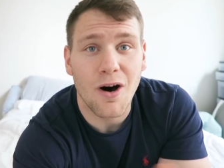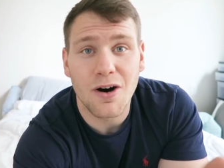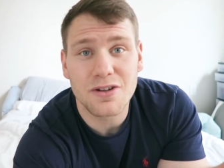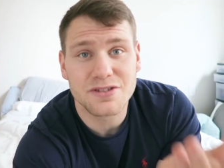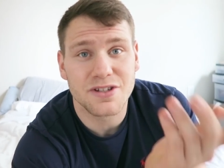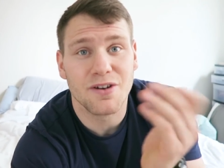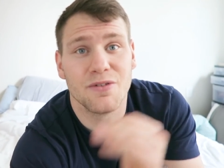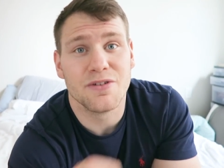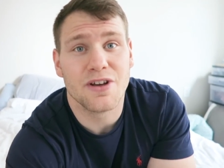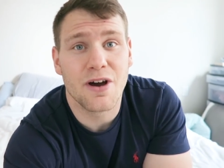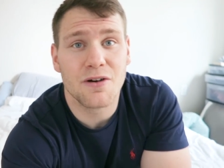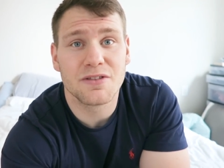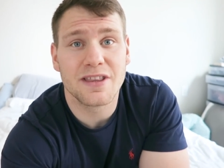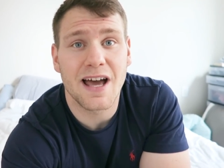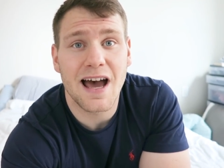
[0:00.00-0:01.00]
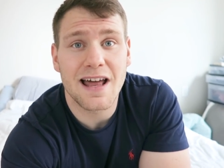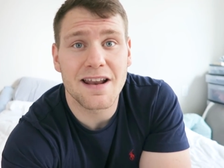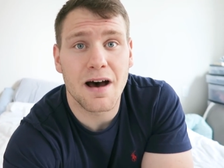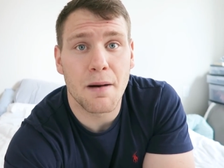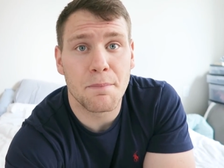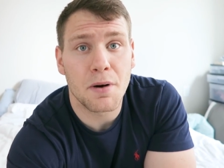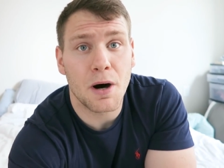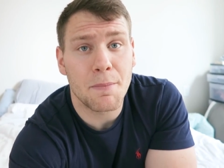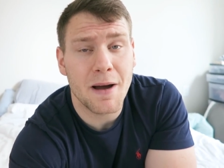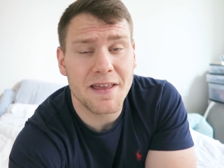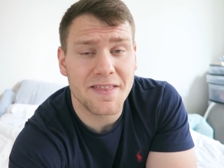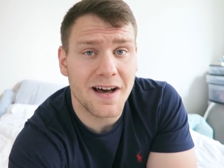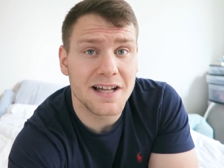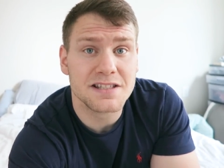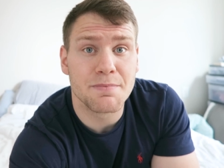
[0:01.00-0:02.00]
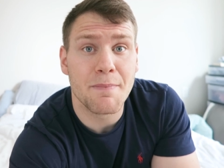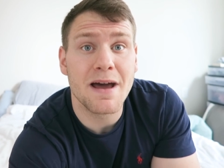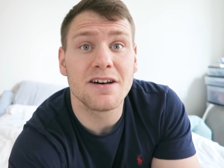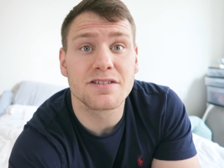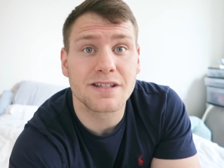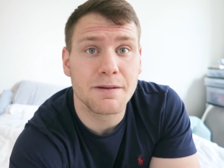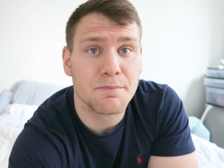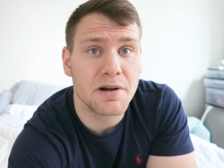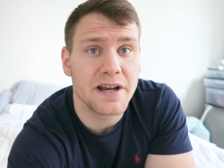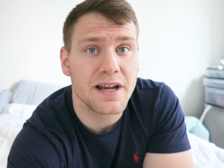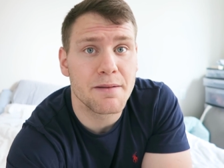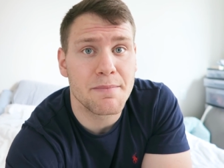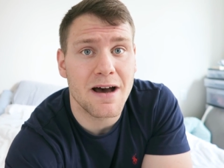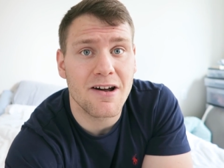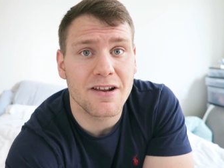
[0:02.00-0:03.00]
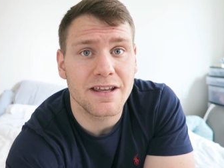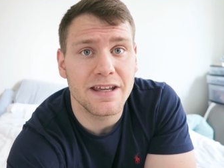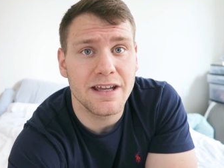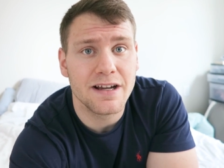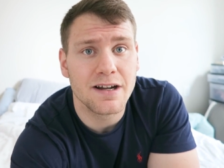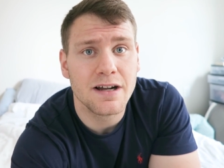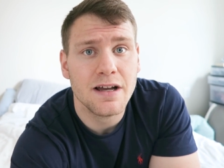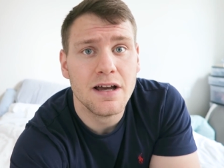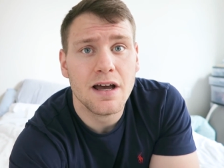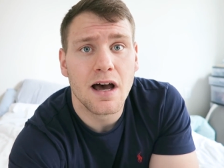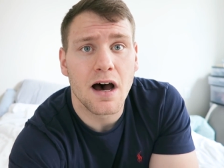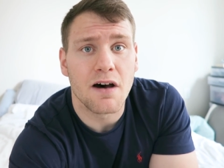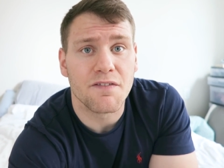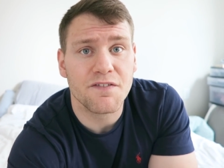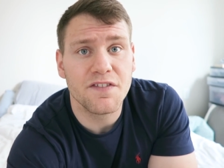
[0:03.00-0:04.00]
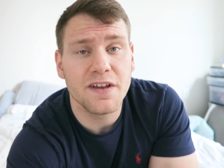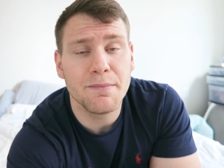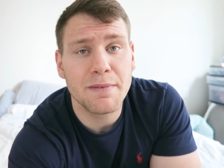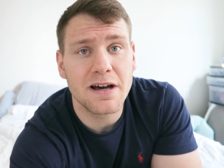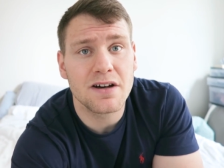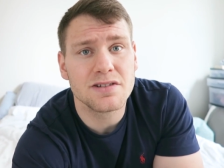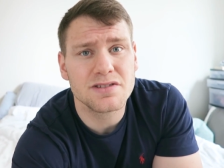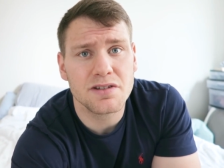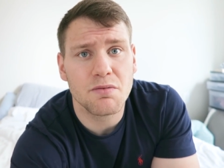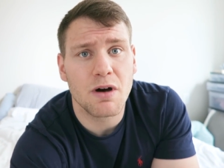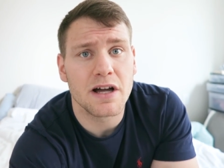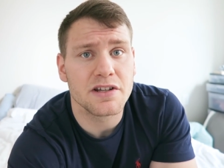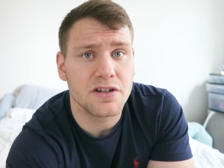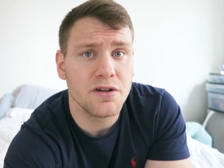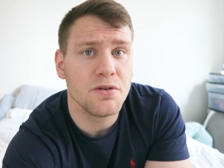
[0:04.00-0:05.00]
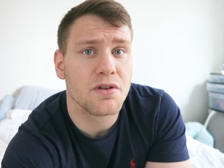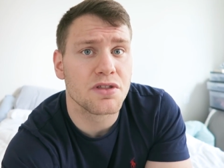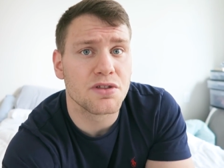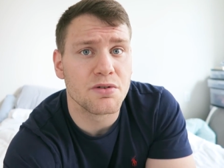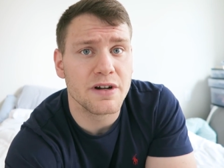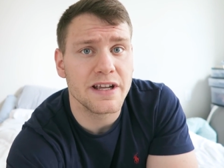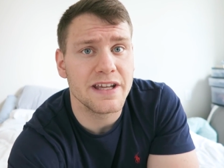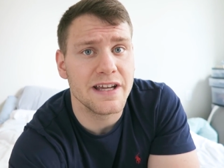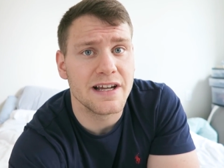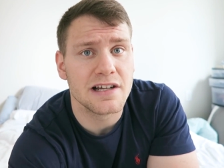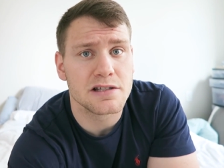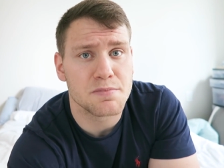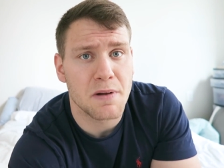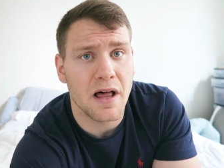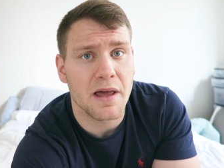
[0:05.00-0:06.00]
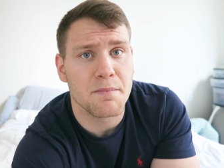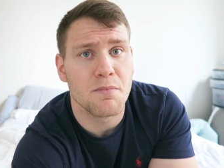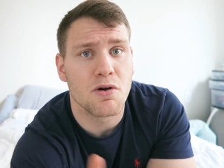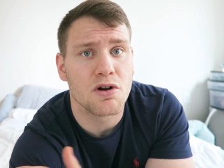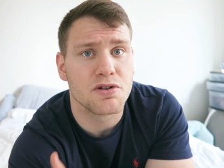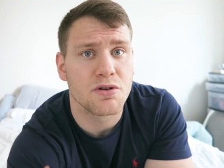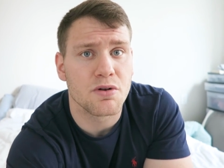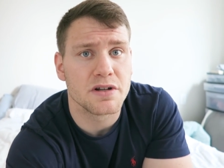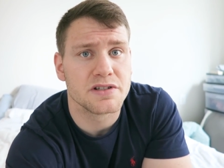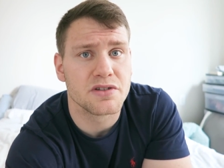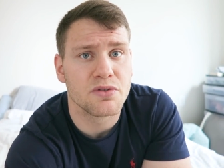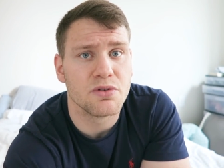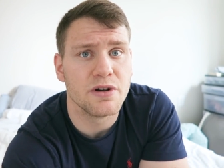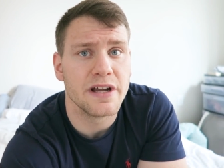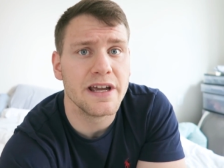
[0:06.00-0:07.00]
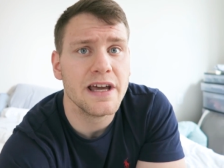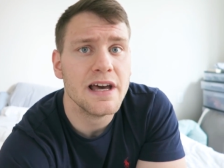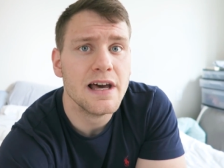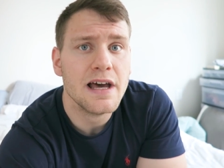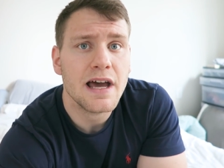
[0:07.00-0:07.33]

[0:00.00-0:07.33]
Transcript: Also note that uh, ball pythons, males can breed in about a year. Uh, females, you want two to three years, probably more towards three.